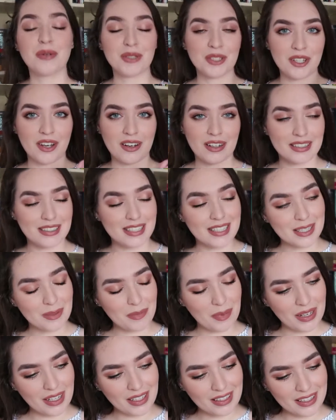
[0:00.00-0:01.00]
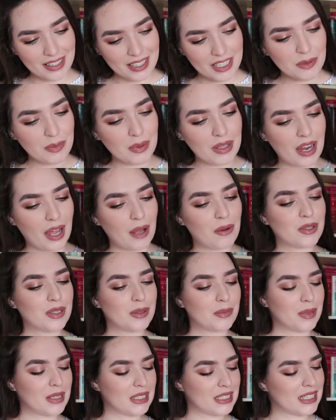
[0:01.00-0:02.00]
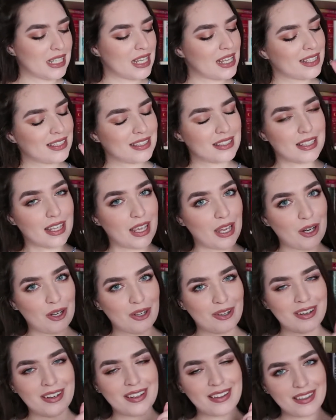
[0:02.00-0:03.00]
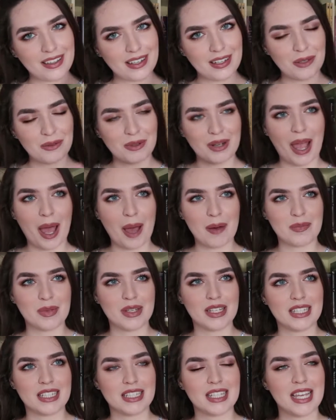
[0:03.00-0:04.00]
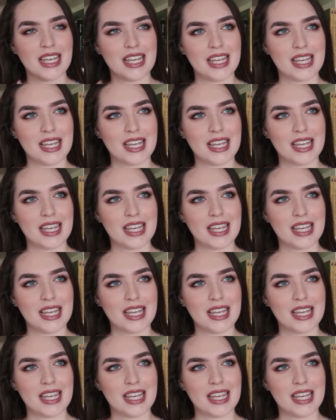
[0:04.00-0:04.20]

was not anticipating this, but I was a bit scared that it would happen